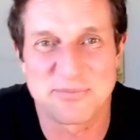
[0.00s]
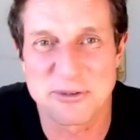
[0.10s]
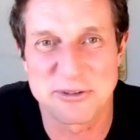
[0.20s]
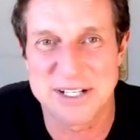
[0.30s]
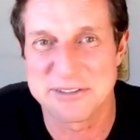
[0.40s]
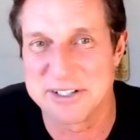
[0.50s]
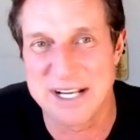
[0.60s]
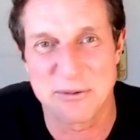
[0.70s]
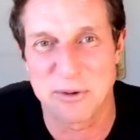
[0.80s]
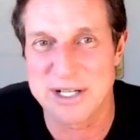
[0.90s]
whatever, and I
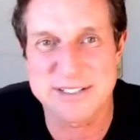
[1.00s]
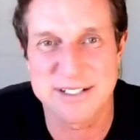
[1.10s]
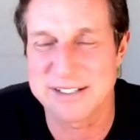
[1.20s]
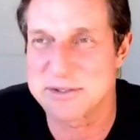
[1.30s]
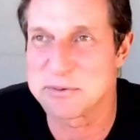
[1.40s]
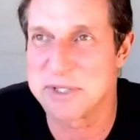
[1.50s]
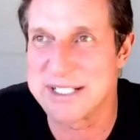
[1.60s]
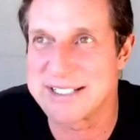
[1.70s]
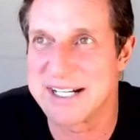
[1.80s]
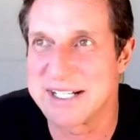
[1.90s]
watched it like 20
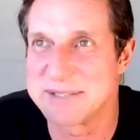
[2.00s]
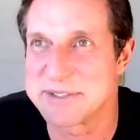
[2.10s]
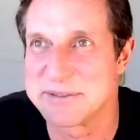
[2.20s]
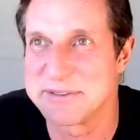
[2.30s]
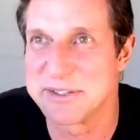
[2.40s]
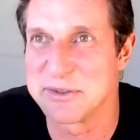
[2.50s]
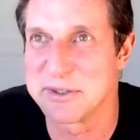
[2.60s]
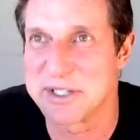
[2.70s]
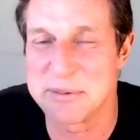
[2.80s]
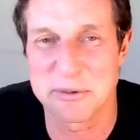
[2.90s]
times and over a
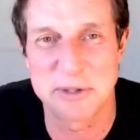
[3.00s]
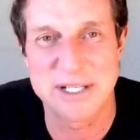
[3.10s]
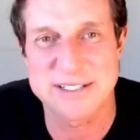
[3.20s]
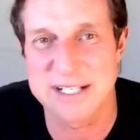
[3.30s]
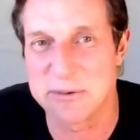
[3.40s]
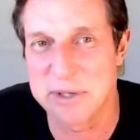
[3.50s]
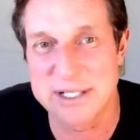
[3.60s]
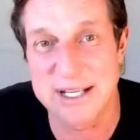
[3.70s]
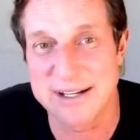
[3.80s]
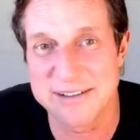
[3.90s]
couple of weeks. And I went
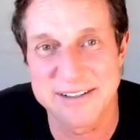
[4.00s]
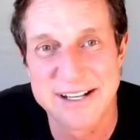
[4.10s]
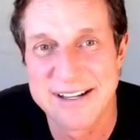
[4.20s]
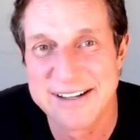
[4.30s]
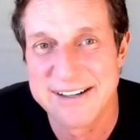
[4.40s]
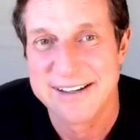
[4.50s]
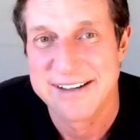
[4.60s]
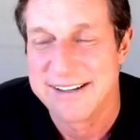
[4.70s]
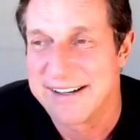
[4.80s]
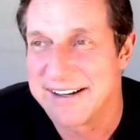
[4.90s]
down
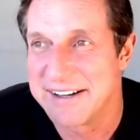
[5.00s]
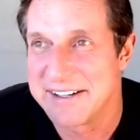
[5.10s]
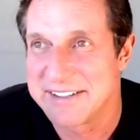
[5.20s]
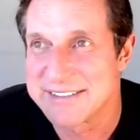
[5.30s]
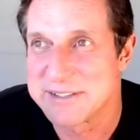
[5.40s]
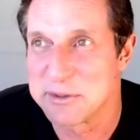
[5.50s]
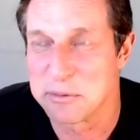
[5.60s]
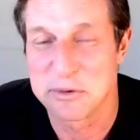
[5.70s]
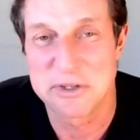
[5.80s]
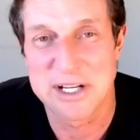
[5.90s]
uh, to the
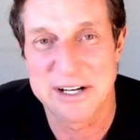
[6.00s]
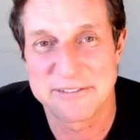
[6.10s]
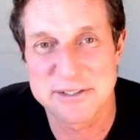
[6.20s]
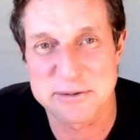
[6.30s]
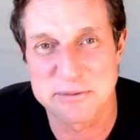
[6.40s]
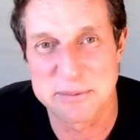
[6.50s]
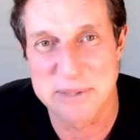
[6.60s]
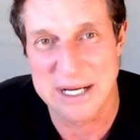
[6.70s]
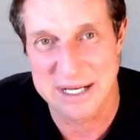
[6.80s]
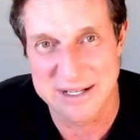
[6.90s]
recruiting office when
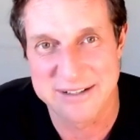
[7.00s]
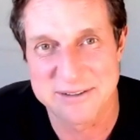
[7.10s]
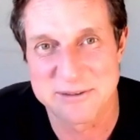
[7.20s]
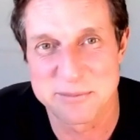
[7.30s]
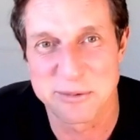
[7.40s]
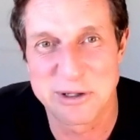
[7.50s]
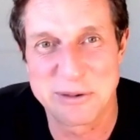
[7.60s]
my Marine